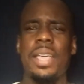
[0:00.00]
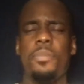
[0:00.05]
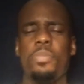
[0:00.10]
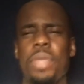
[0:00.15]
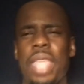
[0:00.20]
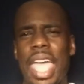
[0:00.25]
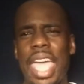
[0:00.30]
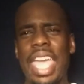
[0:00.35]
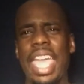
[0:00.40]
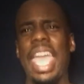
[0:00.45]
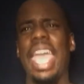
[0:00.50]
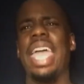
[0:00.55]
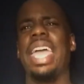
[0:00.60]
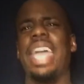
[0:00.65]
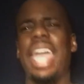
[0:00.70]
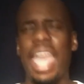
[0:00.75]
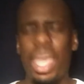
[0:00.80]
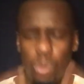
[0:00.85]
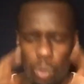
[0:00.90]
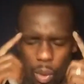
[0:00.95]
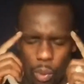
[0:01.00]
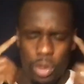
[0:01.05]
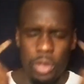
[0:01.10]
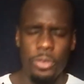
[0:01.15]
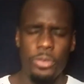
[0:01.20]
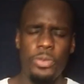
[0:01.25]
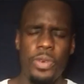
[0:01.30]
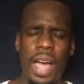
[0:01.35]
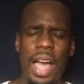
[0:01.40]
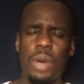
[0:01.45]
And what we
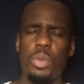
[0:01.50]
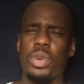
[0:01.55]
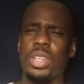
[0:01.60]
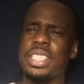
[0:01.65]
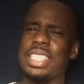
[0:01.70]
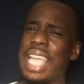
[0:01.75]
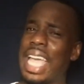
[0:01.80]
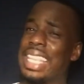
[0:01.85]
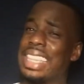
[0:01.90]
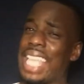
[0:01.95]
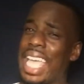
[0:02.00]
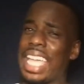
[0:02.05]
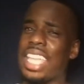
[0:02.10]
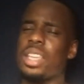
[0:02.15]
found was that